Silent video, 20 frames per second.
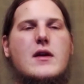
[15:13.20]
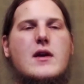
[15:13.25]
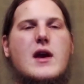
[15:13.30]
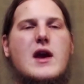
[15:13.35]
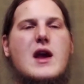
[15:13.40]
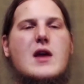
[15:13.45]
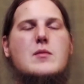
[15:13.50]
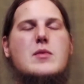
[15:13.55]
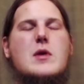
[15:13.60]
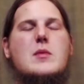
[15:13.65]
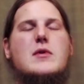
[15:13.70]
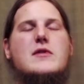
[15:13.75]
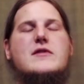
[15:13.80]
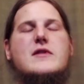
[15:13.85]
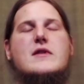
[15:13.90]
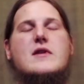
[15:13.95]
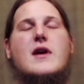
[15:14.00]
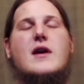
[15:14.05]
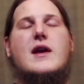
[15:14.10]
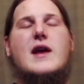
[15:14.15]
And
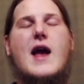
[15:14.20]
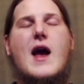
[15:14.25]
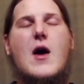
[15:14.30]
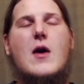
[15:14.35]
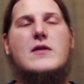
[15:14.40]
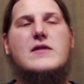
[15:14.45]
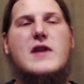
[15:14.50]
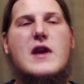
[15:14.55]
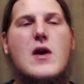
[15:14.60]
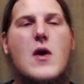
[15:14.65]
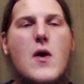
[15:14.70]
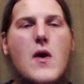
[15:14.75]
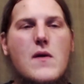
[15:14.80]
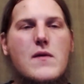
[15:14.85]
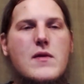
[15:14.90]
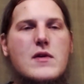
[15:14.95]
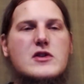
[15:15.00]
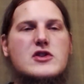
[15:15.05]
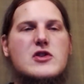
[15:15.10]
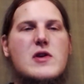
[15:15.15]
people's accounts get
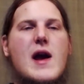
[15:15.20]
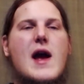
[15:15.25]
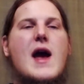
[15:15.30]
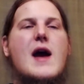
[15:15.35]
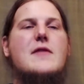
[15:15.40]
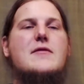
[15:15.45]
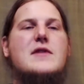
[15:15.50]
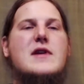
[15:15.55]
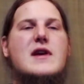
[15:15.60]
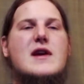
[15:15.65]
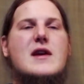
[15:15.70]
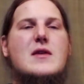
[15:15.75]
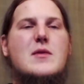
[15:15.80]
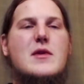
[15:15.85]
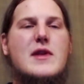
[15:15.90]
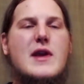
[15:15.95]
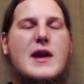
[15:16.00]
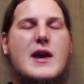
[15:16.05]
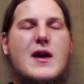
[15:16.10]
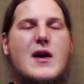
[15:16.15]
overdrafted when
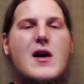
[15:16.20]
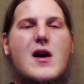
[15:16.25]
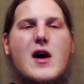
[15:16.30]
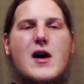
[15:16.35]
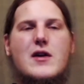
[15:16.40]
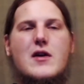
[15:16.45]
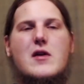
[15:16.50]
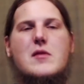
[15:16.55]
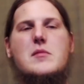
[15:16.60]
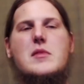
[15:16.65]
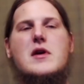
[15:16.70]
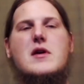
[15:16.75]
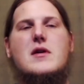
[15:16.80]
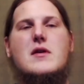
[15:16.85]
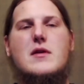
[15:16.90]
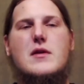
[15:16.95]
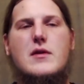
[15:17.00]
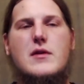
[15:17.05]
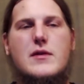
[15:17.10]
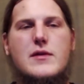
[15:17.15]
they get auto
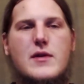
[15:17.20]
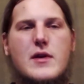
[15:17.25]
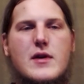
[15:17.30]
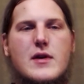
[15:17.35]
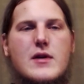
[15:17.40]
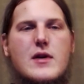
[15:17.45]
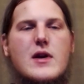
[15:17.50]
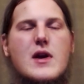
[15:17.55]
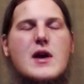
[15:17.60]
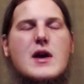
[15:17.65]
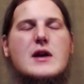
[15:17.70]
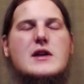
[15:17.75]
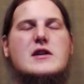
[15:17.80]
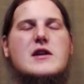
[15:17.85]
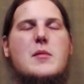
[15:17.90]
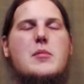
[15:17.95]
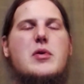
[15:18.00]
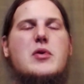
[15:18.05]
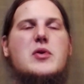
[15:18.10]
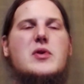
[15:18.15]
billed or
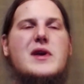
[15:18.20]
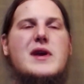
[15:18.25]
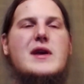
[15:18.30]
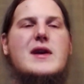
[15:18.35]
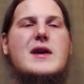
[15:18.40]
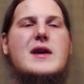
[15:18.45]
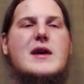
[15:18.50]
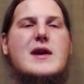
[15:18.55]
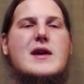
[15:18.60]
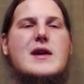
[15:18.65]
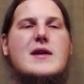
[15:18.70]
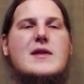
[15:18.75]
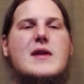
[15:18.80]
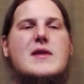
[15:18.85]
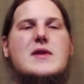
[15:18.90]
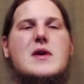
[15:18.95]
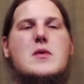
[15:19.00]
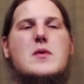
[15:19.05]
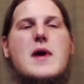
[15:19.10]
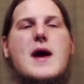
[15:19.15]
depleted, and then
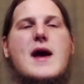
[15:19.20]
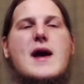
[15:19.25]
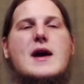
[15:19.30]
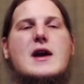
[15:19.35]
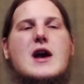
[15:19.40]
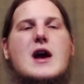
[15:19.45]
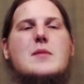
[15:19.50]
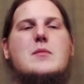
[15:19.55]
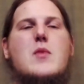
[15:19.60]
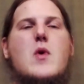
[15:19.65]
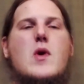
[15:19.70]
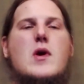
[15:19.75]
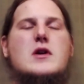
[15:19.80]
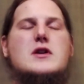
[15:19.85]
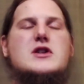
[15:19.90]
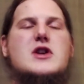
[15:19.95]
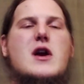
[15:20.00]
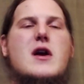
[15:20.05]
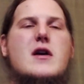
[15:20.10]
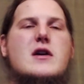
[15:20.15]
they rack up more
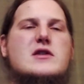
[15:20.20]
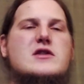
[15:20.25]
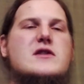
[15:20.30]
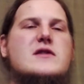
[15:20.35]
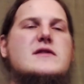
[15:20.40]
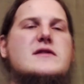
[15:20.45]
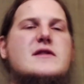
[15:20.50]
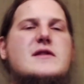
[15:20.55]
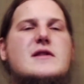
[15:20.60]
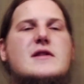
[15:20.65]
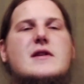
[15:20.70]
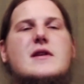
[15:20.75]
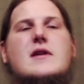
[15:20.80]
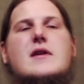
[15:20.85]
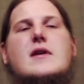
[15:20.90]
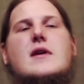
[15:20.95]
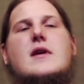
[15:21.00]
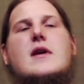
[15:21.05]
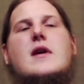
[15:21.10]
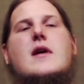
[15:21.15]
charges.
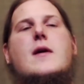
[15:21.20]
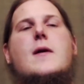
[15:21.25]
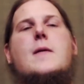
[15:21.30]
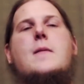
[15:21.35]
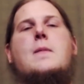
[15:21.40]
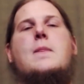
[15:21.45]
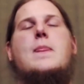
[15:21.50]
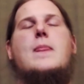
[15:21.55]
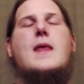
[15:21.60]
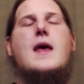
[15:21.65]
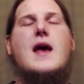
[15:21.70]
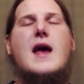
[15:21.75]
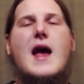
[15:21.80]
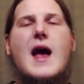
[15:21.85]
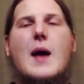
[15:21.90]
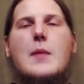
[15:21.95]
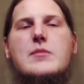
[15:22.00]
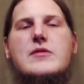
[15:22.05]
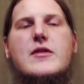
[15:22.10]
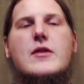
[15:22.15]

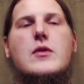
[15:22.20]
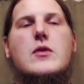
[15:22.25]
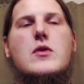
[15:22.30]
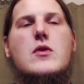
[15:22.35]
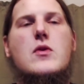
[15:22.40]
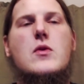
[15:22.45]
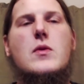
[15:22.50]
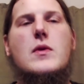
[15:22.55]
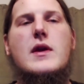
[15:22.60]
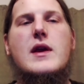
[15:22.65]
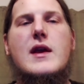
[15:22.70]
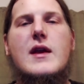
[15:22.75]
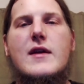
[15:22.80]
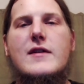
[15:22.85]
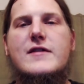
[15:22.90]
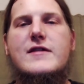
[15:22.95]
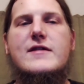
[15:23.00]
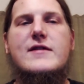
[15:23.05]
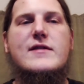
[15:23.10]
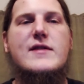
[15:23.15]
Absolutely
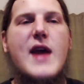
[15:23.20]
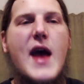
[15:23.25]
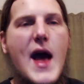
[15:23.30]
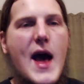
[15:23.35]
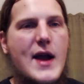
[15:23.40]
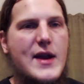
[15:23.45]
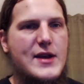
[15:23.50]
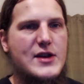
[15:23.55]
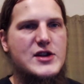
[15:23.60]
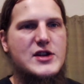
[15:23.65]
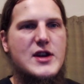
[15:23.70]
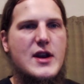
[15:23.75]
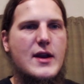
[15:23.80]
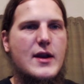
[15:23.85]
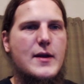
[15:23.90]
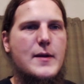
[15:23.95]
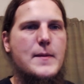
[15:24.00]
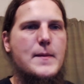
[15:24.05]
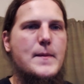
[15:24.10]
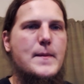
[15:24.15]
astonishing.